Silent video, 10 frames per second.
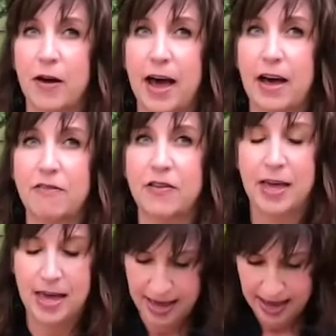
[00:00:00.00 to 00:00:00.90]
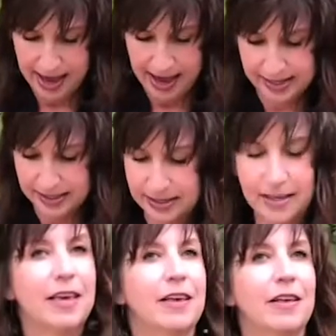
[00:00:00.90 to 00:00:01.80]
have, and
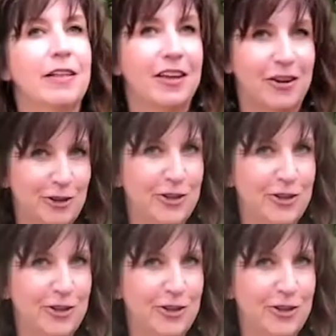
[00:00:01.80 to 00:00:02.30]
dinner